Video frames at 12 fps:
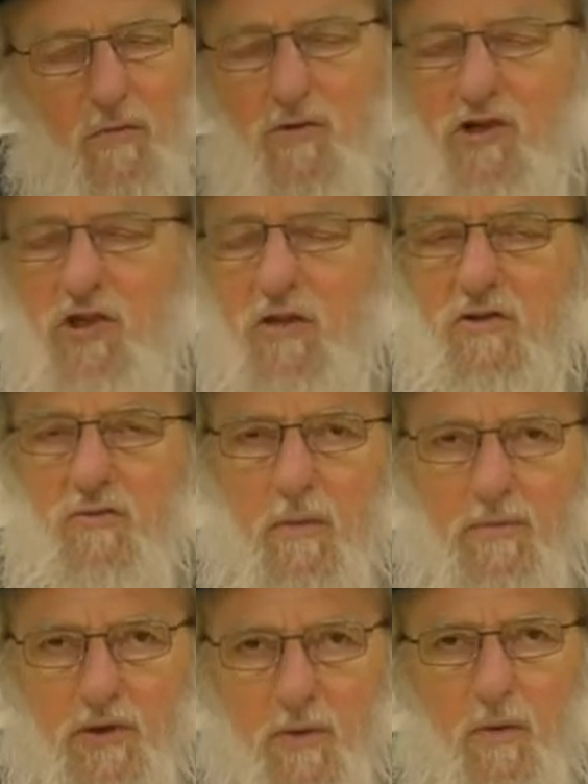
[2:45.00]
original
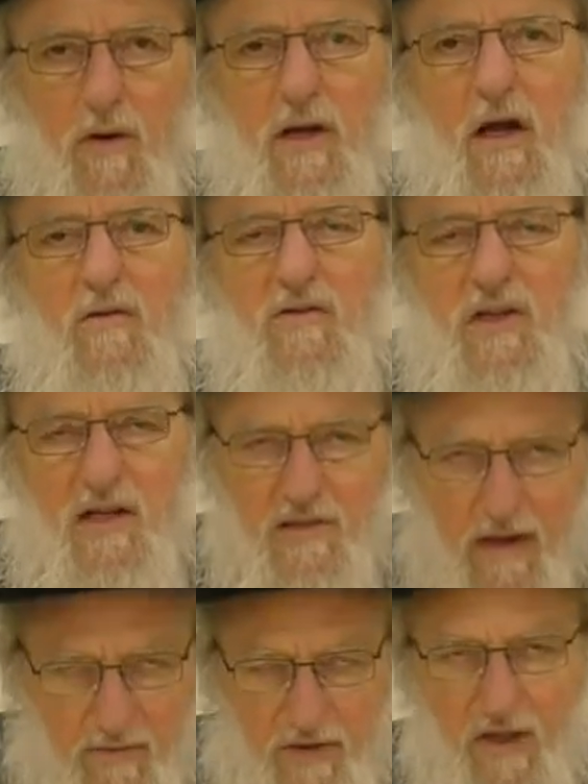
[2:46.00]
description where he understands
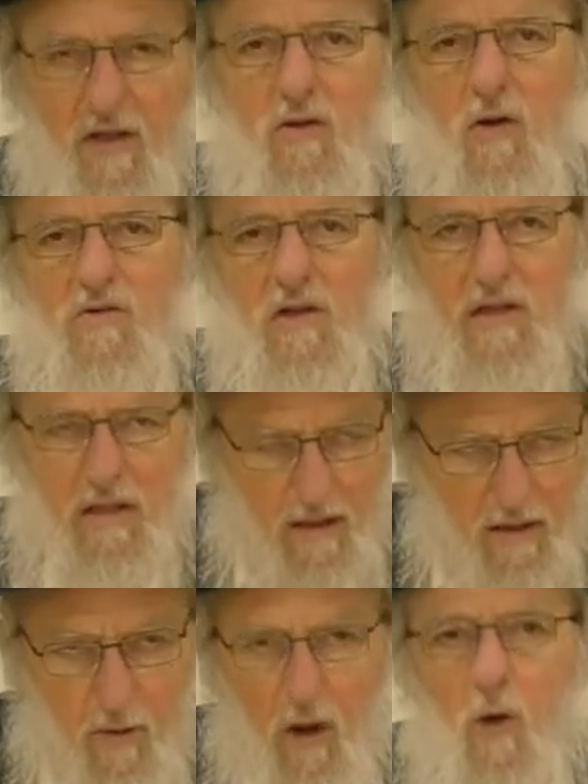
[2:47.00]
everything and knows it
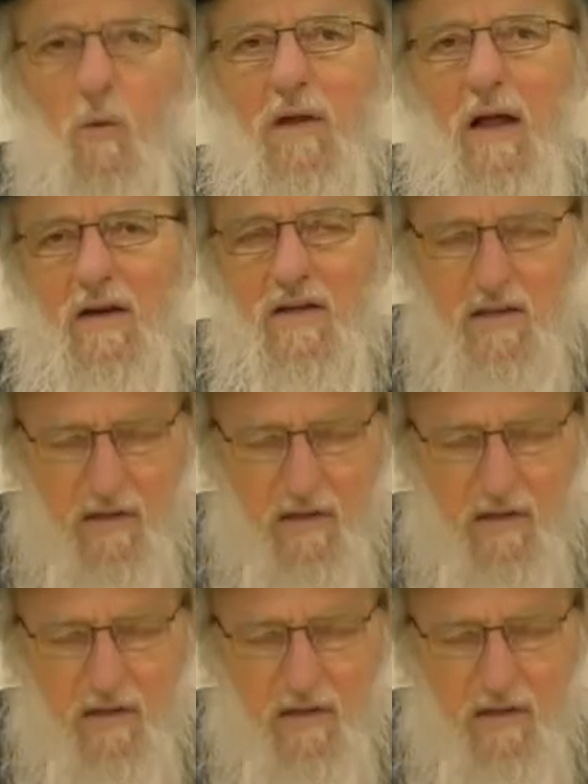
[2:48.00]
clearly without any